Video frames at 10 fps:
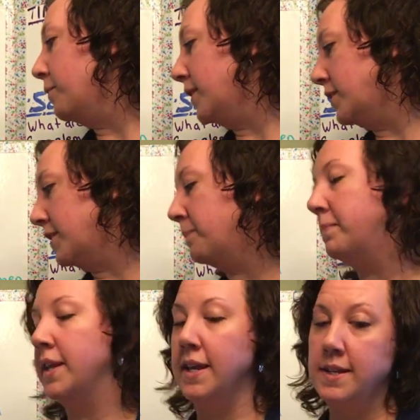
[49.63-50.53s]
which
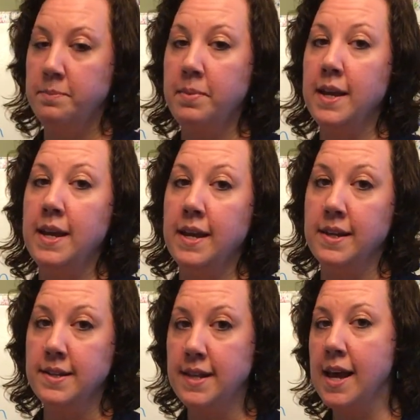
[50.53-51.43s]
something's being
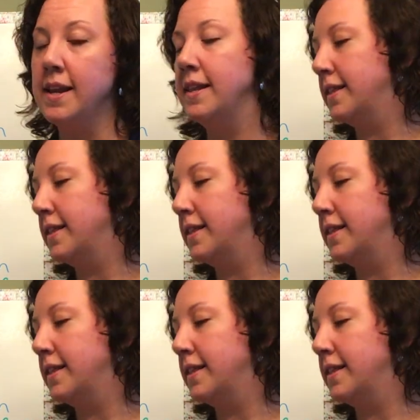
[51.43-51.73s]
said.